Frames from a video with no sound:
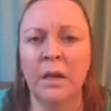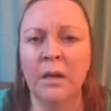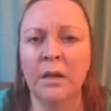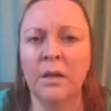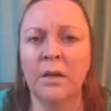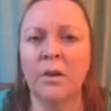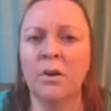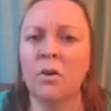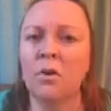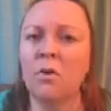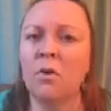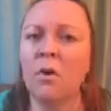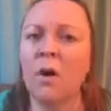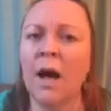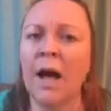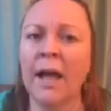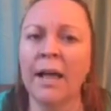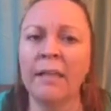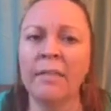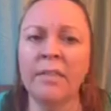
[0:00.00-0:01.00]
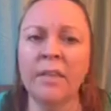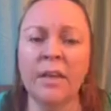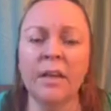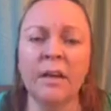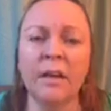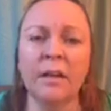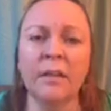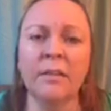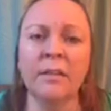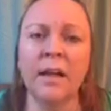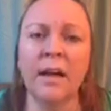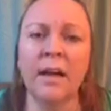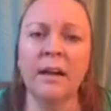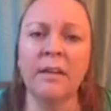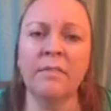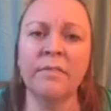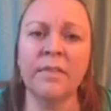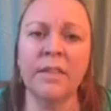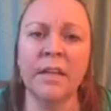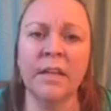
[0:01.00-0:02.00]
I think a lot
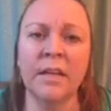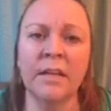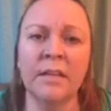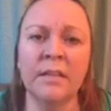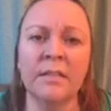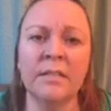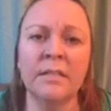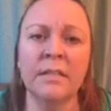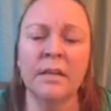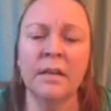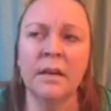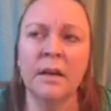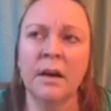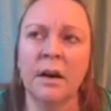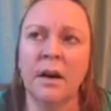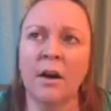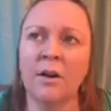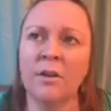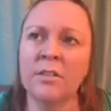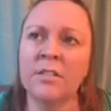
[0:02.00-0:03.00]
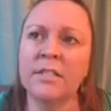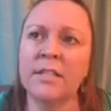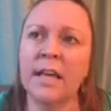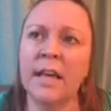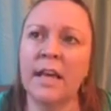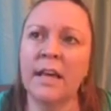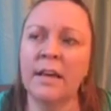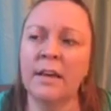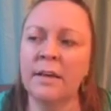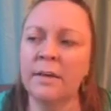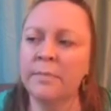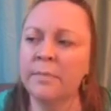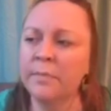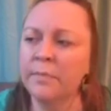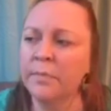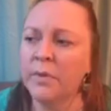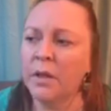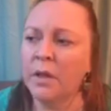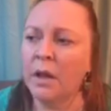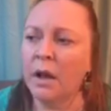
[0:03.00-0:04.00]
of things are said
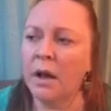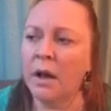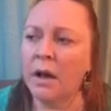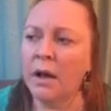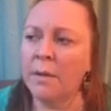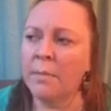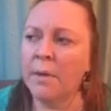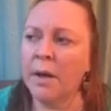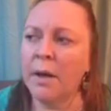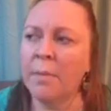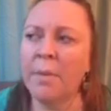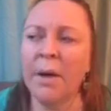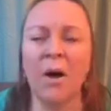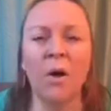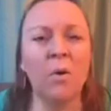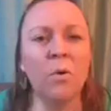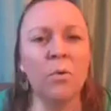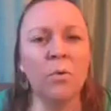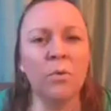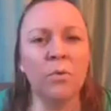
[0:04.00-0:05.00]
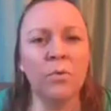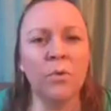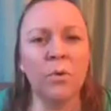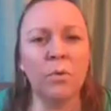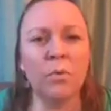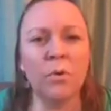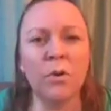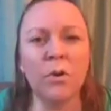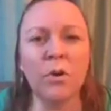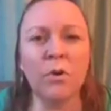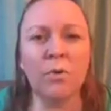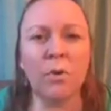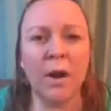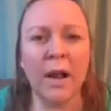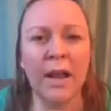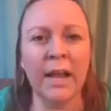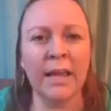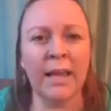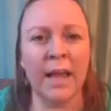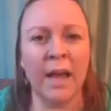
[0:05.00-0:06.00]
about the world
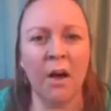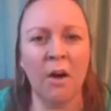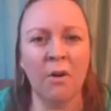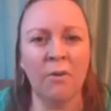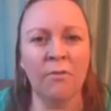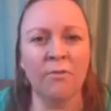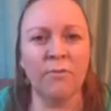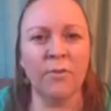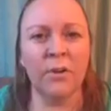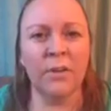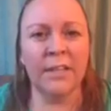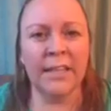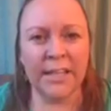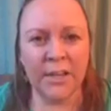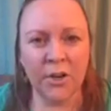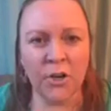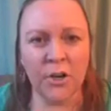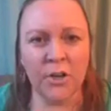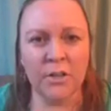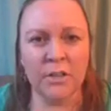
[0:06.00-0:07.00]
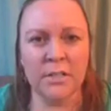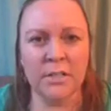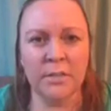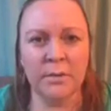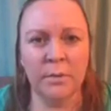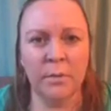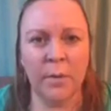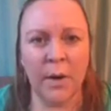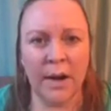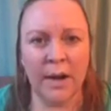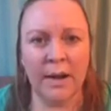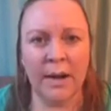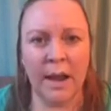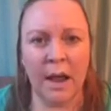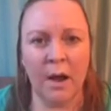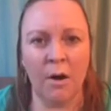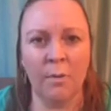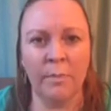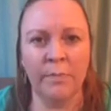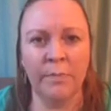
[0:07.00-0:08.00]
crying out for leaders right
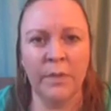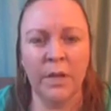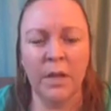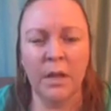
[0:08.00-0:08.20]
now.